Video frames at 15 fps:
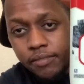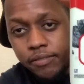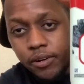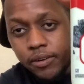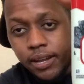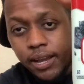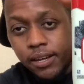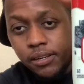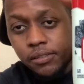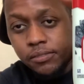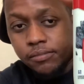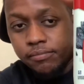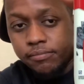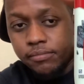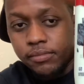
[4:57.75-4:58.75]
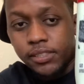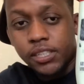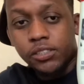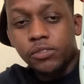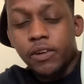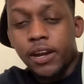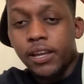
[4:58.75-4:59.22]
Volcano.
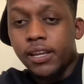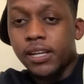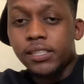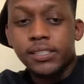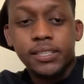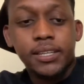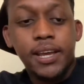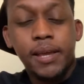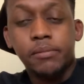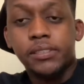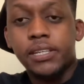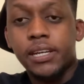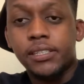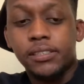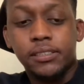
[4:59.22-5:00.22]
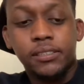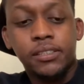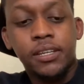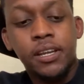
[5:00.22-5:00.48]
This right here is the game changer.